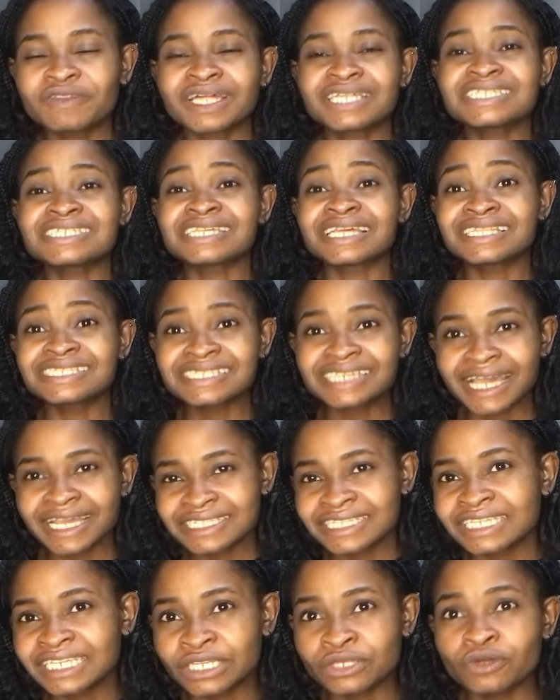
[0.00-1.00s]
that is
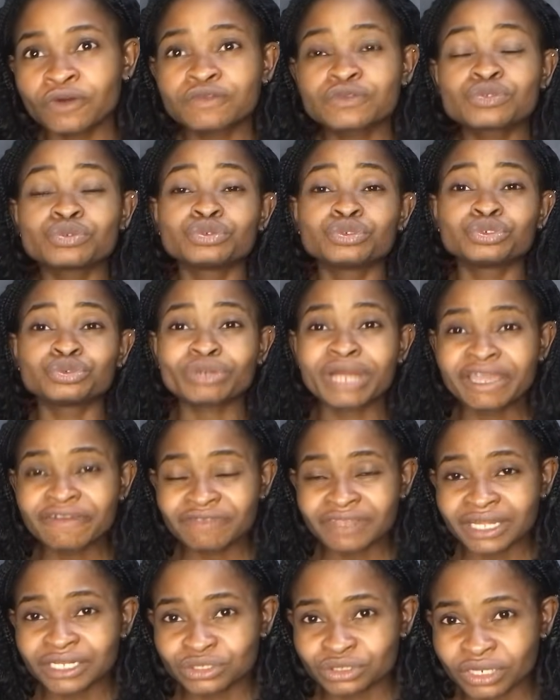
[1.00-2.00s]
enticing enough to drive
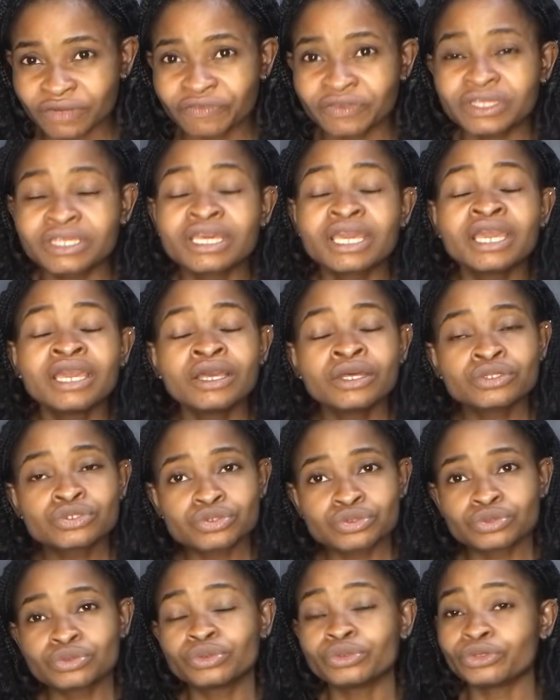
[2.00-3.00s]
that traffic
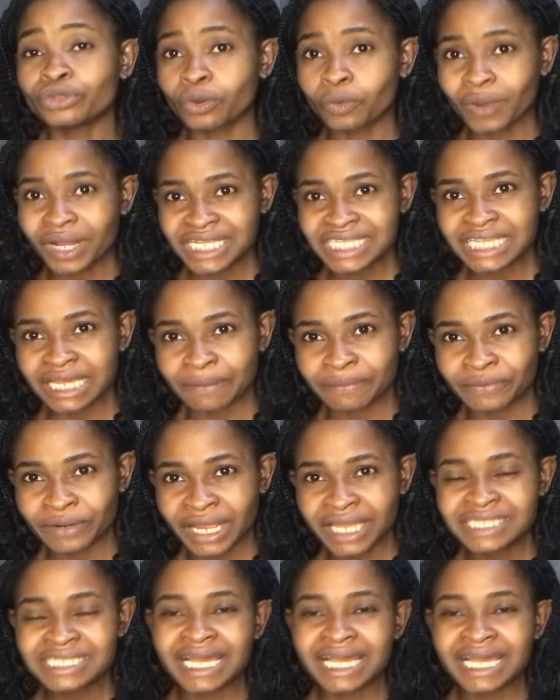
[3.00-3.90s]
to your WhatsApp, right?